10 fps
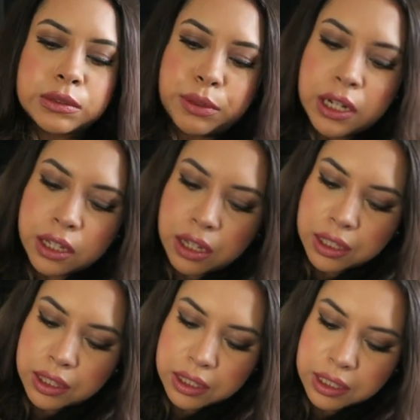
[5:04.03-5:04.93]
spring,
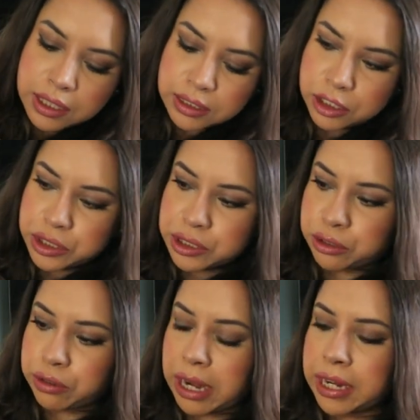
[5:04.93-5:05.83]
I think these are
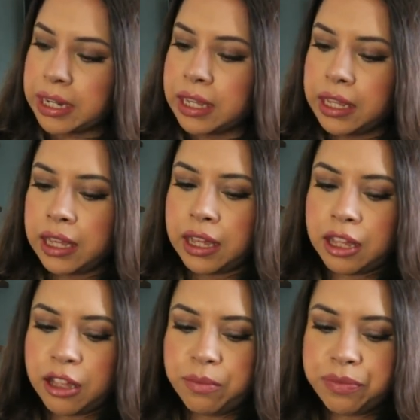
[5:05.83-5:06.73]
just great.
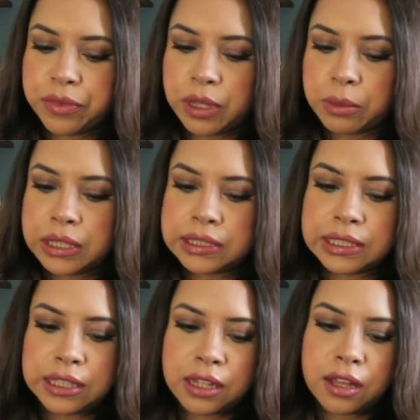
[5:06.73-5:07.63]
Um, I'm gonna
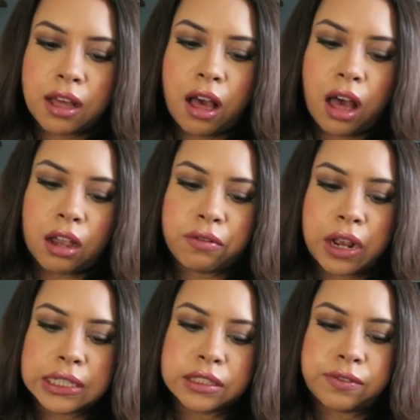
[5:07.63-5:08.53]
see the high
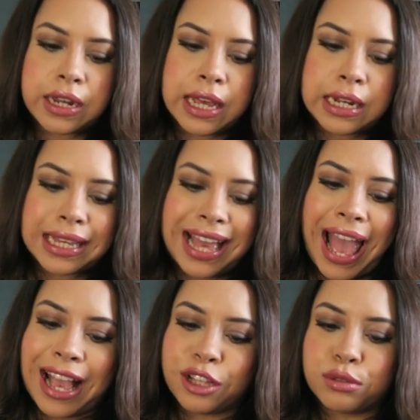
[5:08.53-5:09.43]
rise flare leg
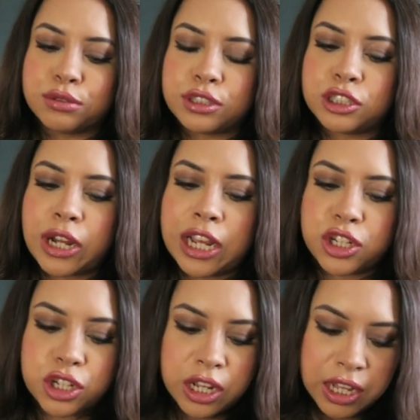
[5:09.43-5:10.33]
ankle
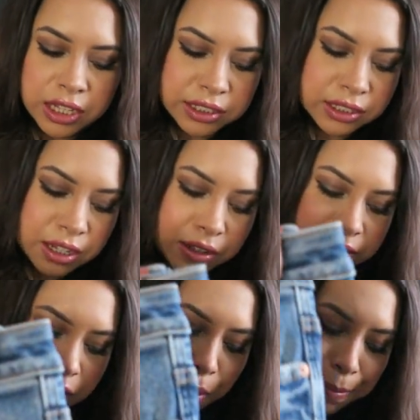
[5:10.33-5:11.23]
stretch. So
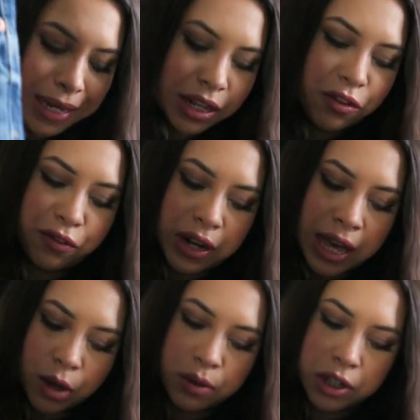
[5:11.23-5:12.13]
it's like a mini
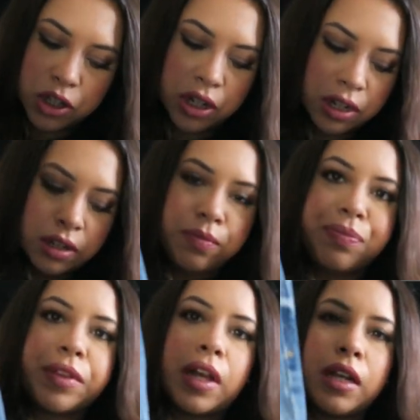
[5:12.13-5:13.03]
flare, which
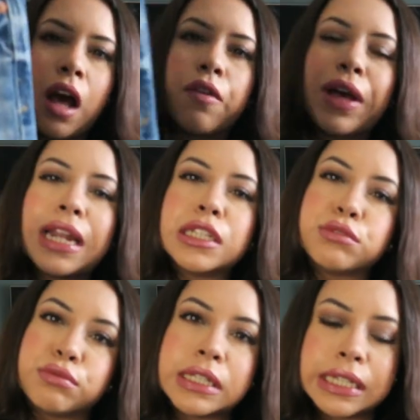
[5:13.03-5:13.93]
I love, and
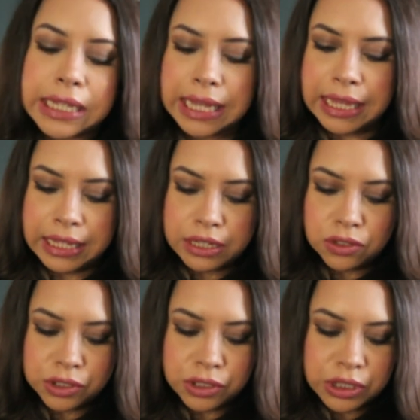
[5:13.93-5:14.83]
it's really
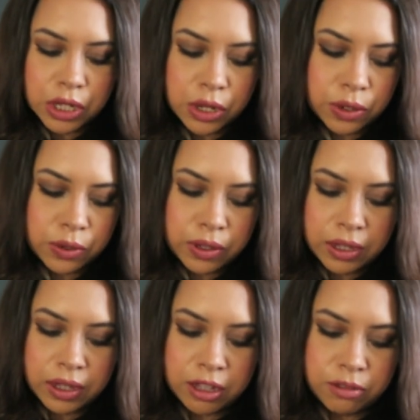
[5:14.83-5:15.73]
in. So
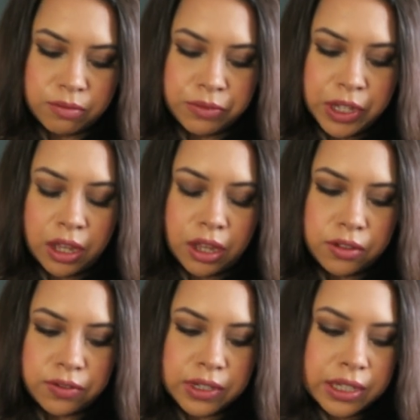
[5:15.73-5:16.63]
um,
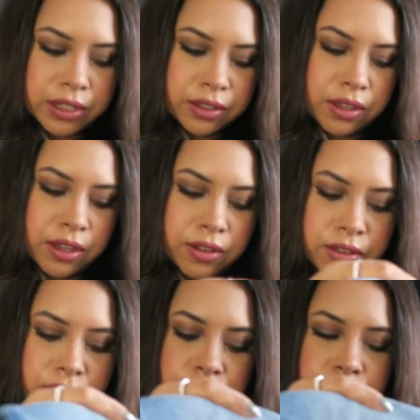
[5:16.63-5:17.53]
hopefully
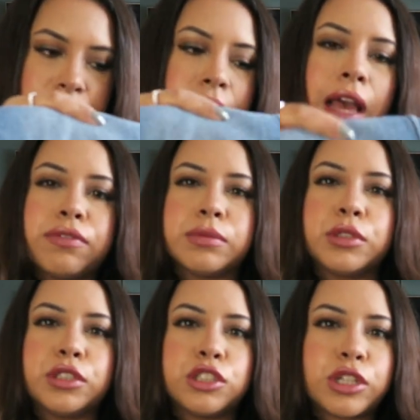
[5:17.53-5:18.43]
they fit and have
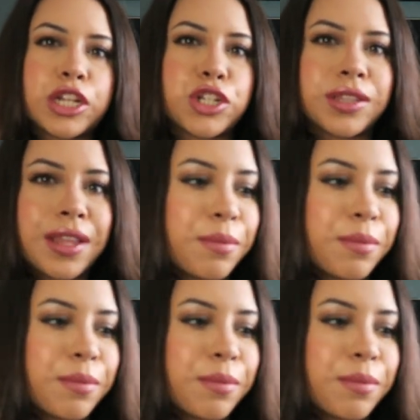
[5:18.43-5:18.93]
some good stretch in